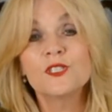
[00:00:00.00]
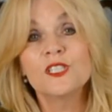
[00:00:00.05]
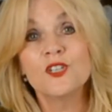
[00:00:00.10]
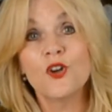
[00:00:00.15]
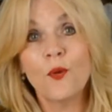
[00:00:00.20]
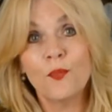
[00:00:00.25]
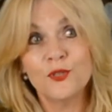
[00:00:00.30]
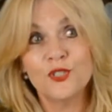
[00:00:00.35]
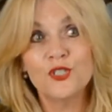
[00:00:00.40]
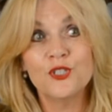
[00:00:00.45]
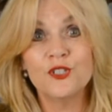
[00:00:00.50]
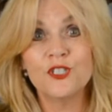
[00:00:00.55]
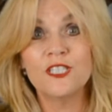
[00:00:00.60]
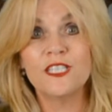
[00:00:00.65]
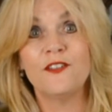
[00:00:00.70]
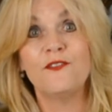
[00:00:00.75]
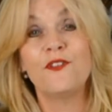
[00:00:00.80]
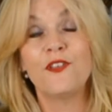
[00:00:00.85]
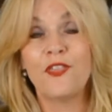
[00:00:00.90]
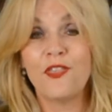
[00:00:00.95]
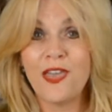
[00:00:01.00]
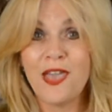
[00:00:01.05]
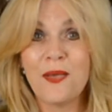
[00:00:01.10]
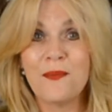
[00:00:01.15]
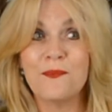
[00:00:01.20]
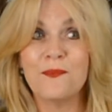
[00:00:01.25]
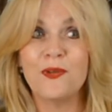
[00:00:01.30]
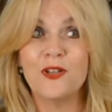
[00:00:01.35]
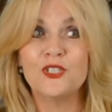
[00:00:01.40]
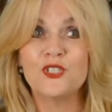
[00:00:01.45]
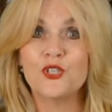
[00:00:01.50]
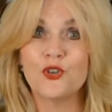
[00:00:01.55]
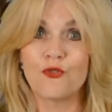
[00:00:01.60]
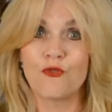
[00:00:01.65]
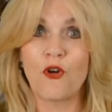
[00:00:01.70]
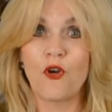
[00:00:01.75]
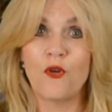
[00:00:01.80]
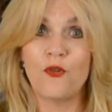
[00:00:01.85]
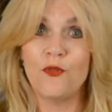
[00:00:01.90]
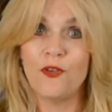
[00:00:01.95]
was an opportunity for them to
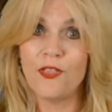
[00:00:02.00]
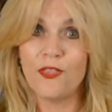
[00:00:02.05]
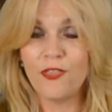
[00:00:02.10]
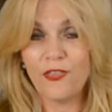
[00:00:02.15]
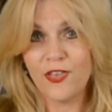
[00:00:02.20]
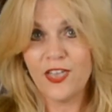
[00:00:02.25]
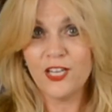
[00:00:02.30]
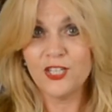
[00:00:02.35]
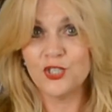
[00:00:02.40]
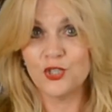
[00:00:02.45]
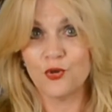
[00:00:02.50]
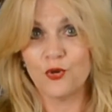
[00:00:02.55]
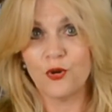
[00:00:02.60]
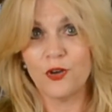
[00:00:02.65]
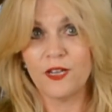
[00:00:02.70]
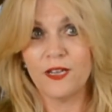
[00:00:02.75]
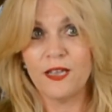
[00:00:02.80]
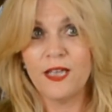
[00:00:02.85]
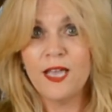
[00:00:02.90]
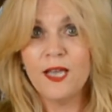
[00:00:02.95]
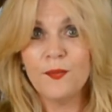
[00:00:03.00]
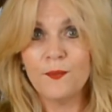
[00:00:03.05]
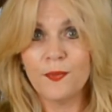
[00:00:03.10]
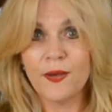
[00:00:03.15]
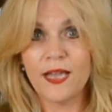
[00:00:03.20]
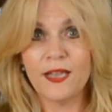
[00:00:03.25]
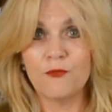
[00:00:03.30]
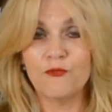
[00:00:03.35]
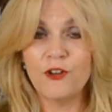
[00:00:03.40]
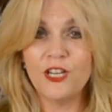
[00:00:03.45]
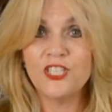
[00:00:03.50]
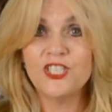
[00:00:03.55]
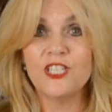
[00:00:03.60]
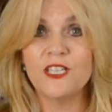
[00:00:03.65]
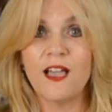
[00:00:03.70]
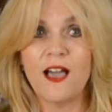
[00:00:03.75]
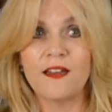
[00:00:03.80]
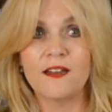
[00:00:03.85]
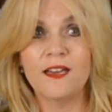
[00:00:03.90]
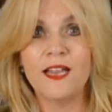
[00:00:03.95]
grow their joy by
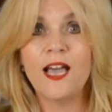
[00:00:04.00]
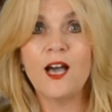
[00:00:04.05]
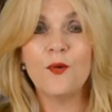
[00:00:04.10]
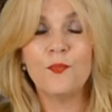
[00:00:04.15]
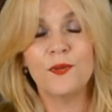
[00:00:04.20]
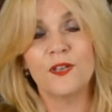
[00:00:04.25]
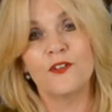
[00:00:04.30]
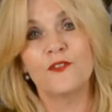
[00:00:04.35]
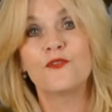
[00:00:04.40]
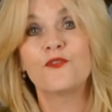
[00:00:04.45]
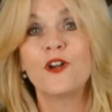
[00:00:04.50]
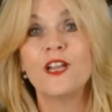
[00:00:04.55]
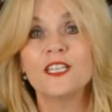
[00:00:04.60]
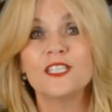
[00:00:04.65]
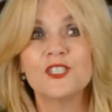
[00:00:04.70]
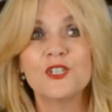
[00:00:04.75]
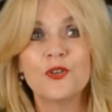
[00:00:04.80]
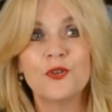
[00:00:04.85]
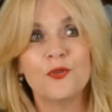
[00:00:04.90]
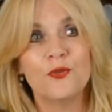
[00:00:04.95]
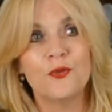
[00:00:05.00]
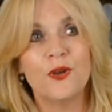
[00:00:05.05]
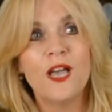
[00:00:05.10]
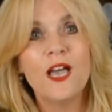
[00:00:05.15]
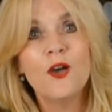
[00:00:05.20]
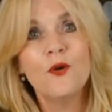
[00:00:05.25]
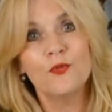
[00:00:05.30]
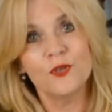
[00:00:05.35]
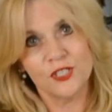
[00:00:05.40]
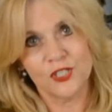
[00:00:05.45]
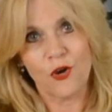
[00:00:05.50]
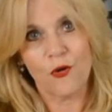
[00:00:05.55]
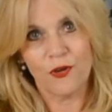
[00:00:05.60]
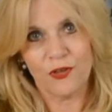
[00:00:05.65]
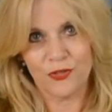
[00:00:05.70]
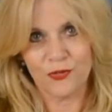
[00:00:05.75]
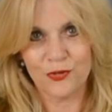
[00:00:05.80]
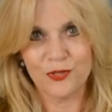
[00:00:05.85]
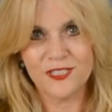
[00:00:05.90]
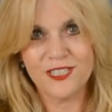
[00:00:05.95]
reaching out and helping a friend who was
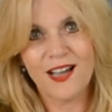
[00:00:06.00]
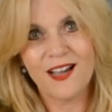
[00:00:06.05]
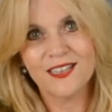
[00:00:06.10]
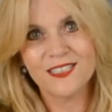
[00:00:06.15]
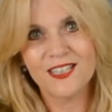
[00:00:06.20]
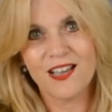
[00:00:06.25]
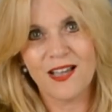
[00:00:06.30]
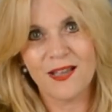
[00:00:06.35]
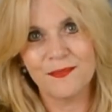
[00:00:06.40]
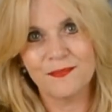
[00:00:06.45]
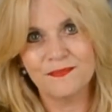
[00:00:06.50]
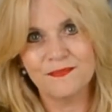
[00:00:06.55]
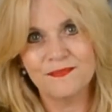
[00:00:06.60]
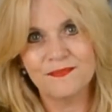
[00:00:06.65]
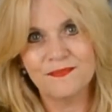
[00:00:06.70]
going through a dark time.